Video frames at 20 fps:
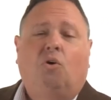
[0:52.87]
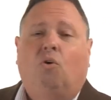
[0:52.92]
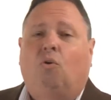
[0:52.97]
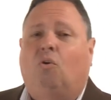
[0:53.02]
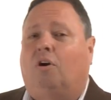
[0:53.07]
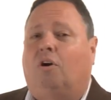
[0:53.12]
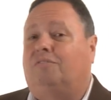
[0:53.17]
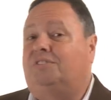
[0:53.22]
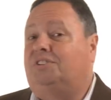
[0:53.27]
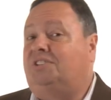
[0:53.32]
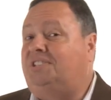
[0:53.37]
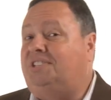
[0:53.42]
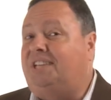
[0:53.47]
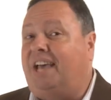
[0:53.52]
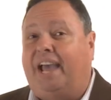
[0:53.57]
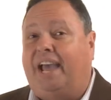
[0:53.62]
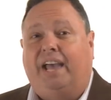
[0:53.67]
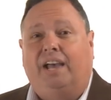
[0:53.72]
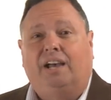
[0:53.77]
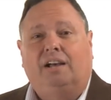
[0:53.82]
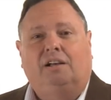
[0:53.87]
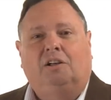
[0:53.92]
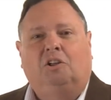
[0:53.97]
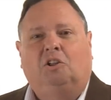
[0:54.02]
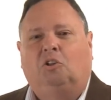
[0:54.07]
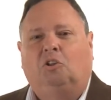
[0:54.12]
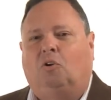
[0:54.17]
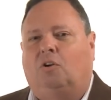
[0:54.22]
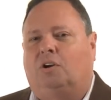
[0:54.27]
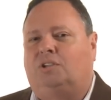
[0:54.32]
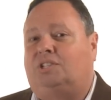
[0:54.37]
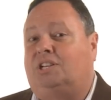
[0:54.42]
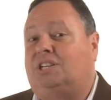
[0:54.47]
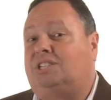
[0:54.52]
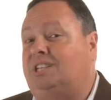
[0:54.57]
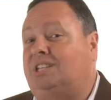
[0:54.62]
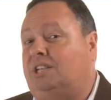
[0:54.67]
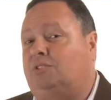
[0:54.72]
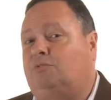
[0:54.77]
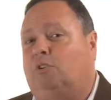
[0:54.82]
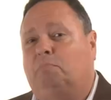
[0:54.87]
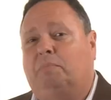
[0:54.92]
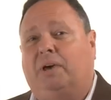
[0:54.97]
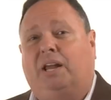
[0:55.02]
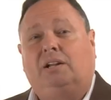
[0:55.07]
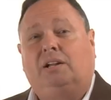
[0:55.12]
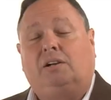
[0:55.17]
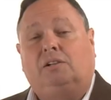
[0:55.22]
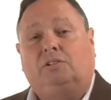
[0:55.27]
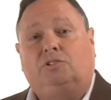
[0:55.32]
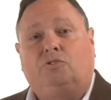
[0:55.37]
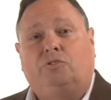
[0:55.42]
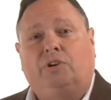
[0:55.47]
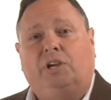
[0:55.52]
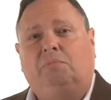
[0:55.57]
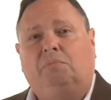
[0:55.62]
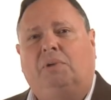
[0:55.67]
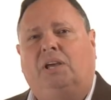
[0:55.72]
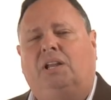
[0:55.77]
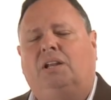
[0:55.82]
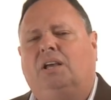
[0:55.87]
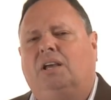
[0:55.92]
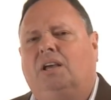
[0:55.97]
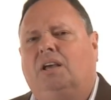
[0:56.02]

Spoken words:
or of a sale or a successful medical treatment.